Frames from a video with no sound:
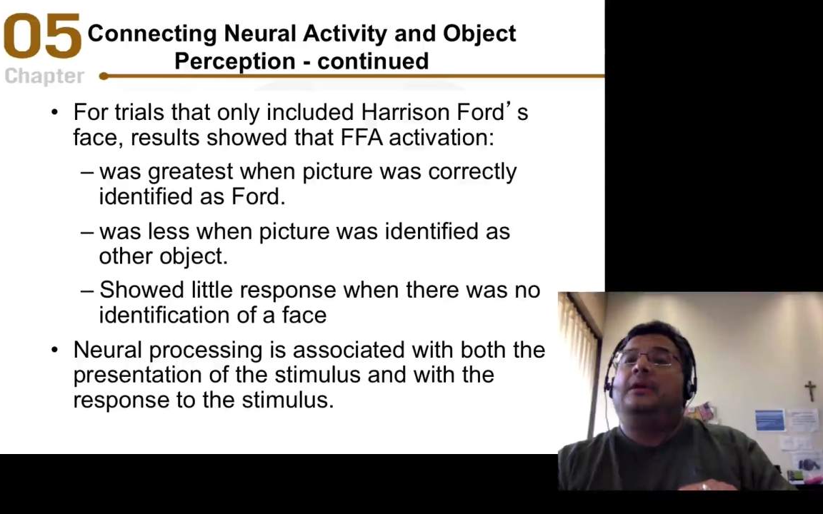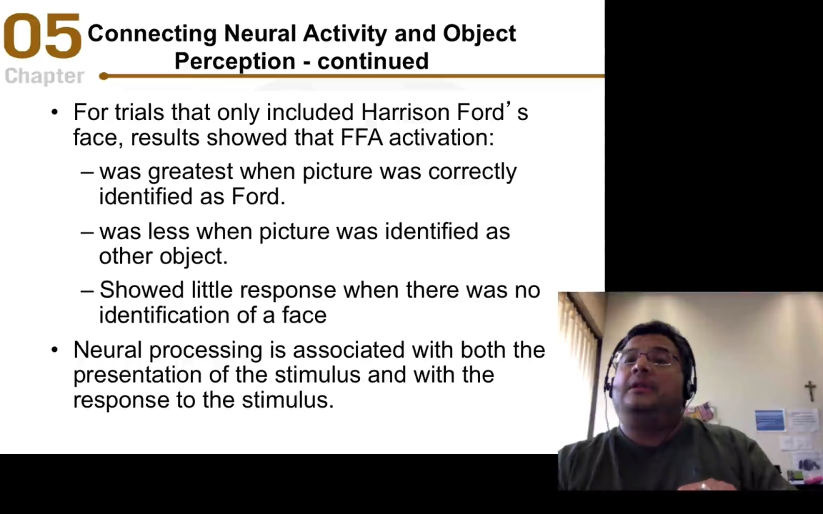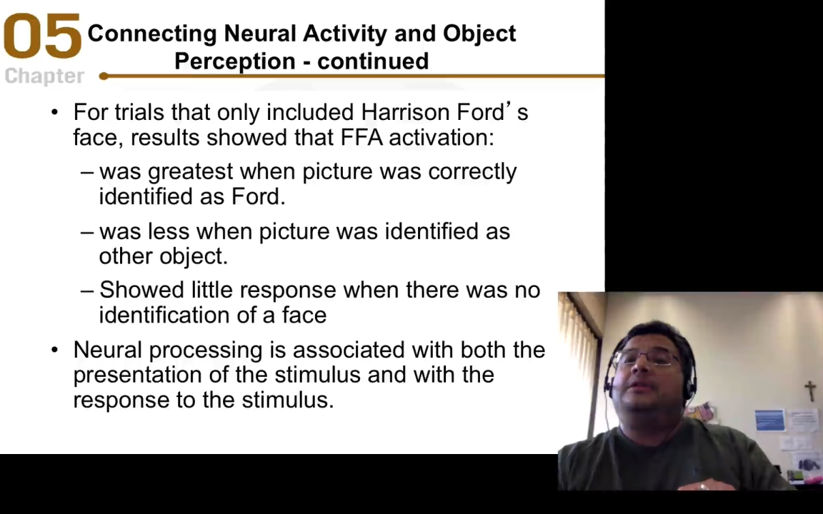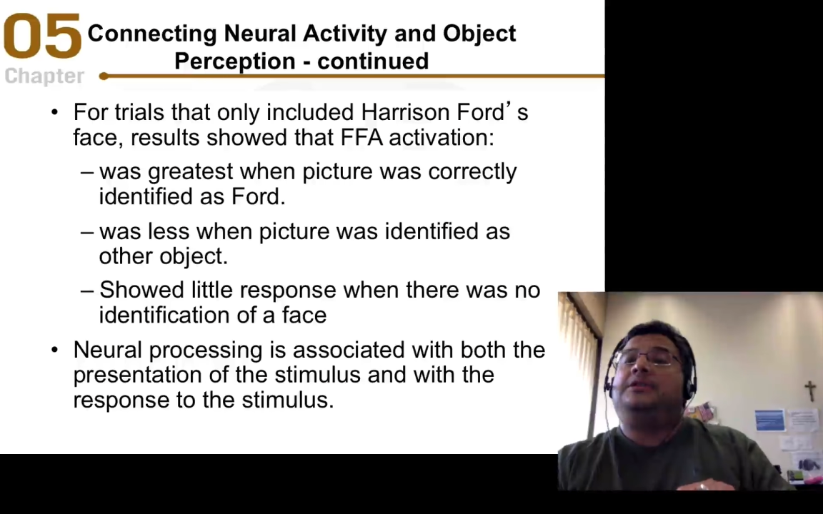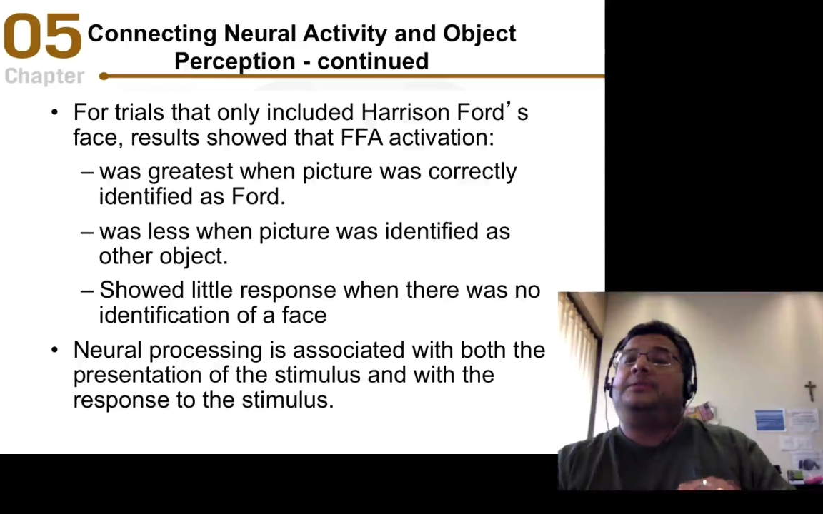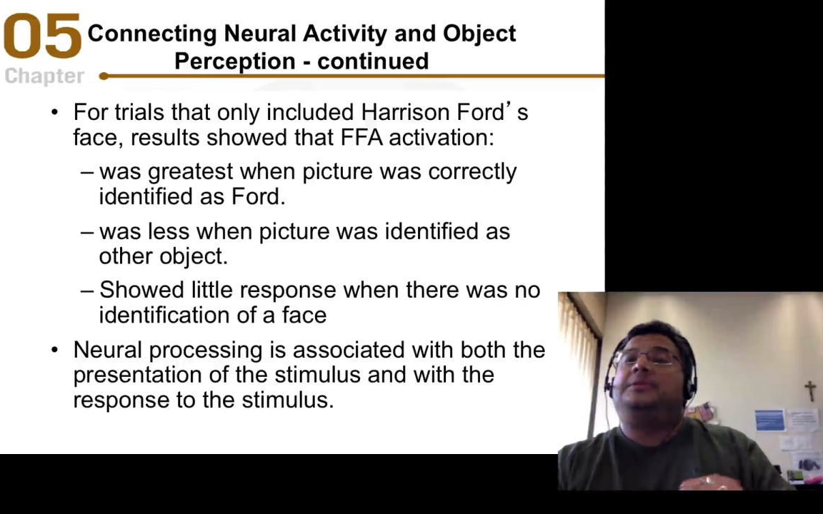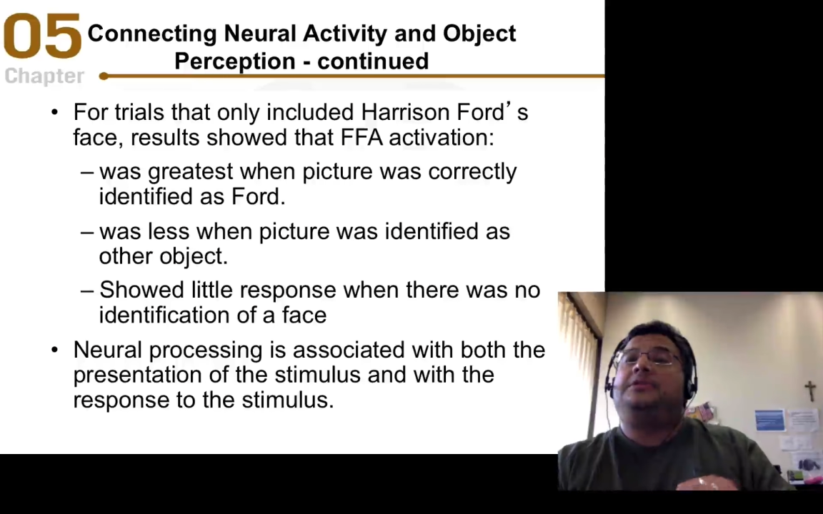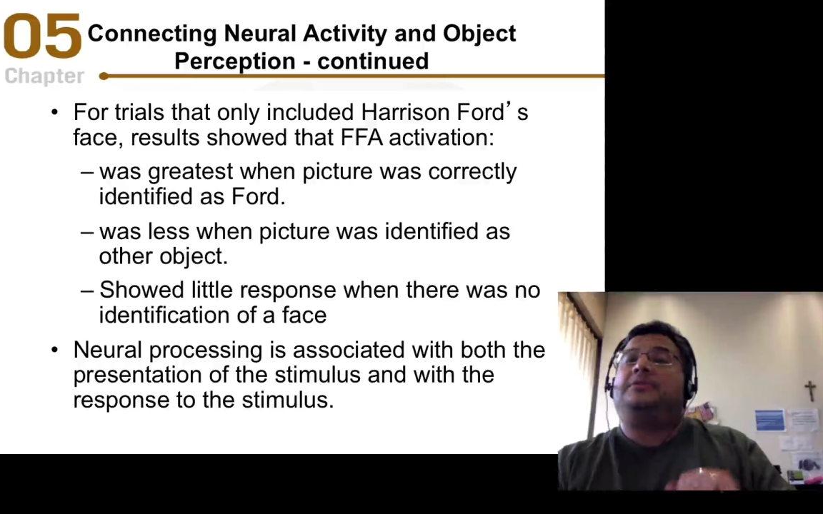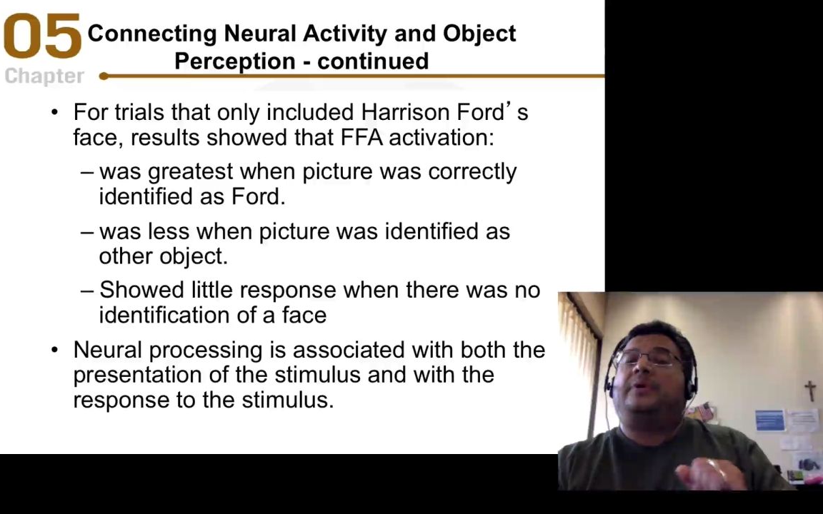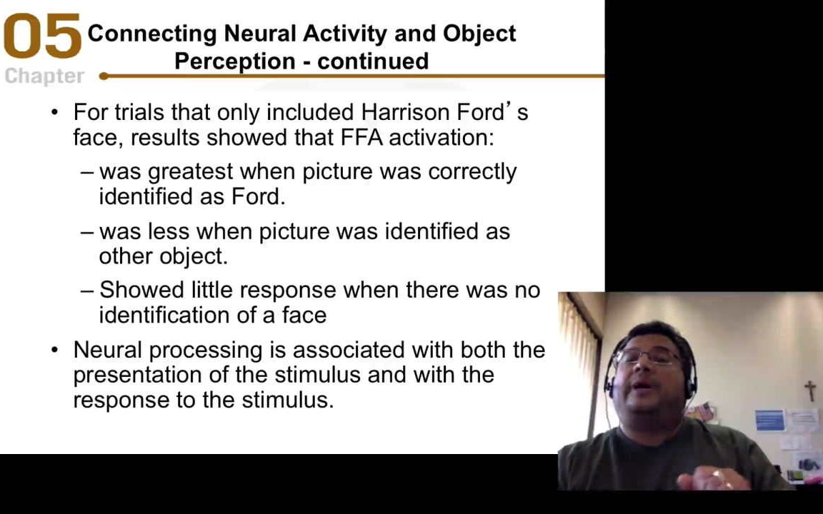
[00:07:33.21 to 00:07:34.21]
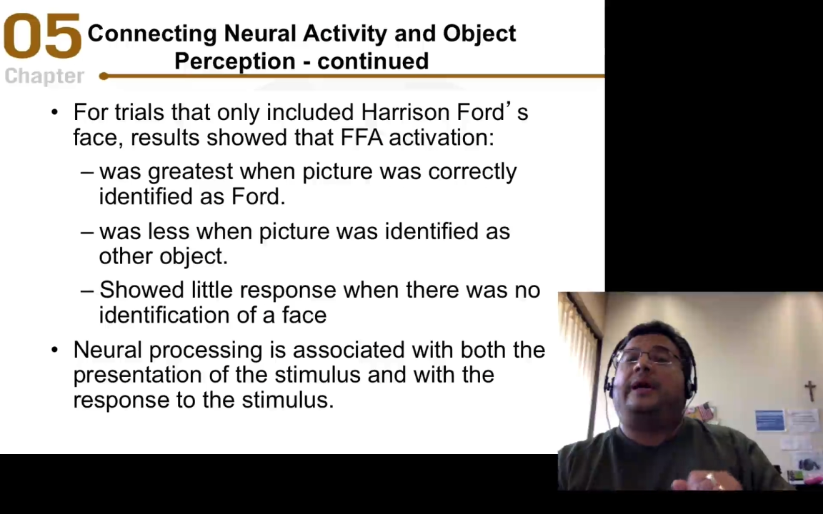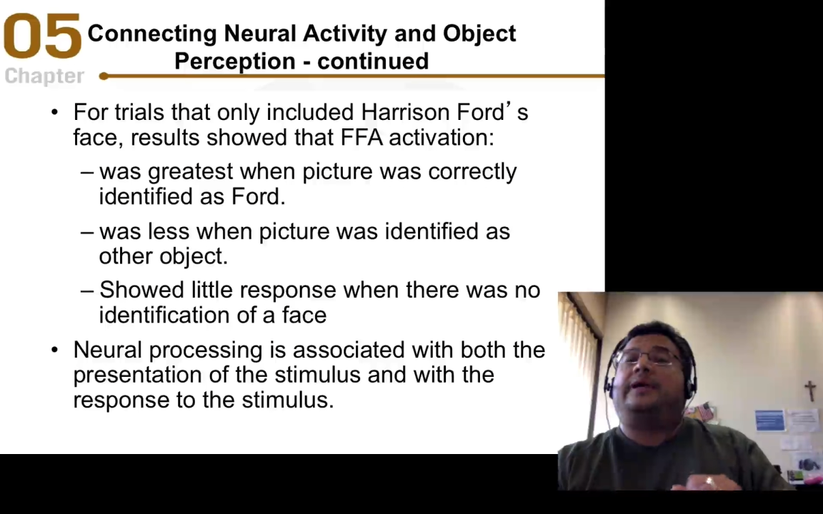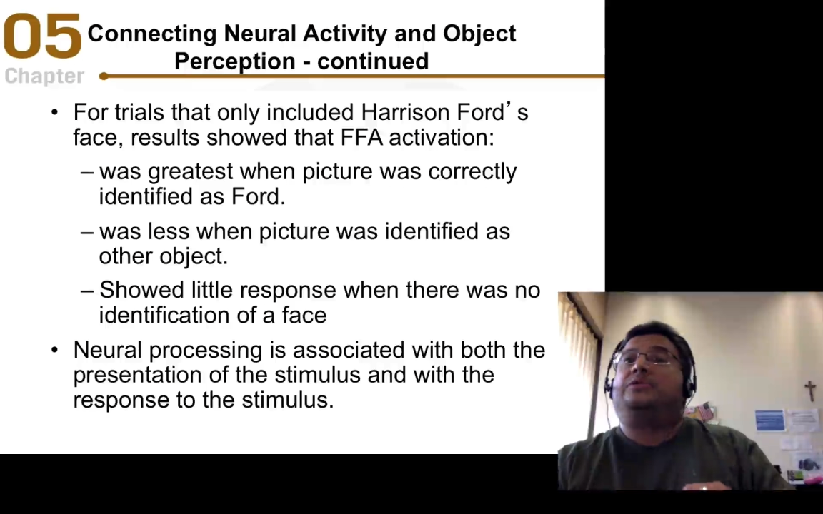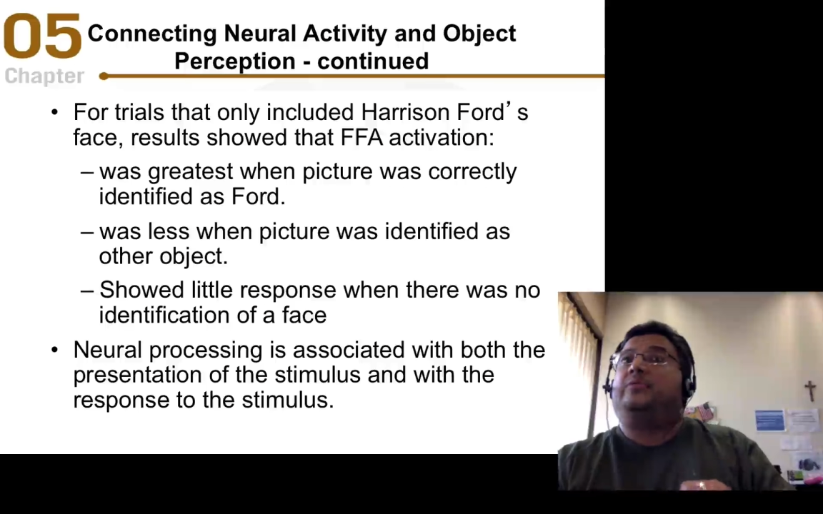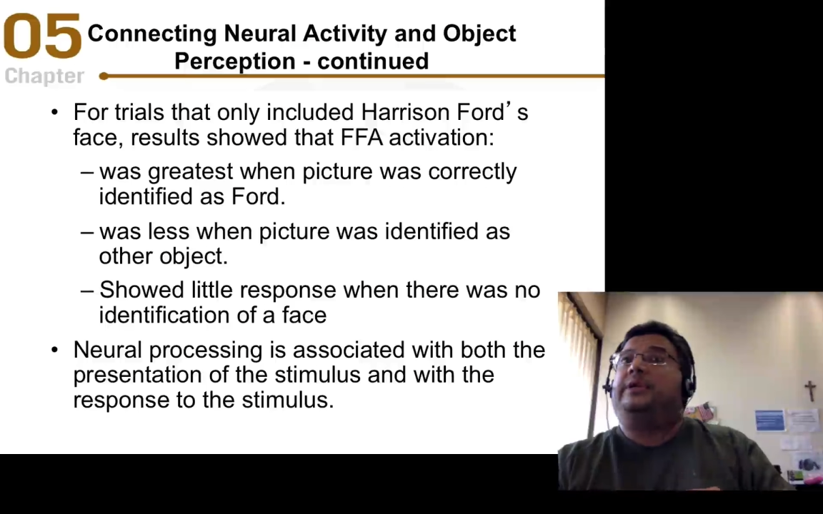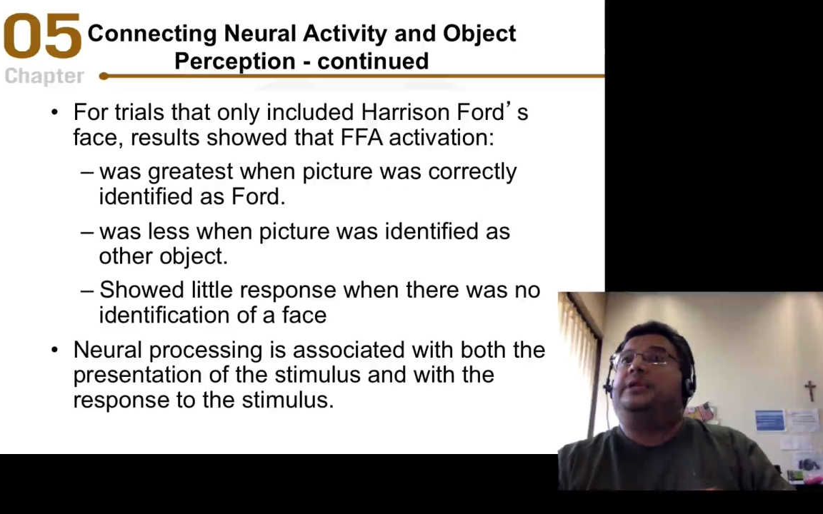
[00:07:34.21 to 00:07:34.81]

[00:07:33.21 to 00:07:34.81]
the subjects were asked, "What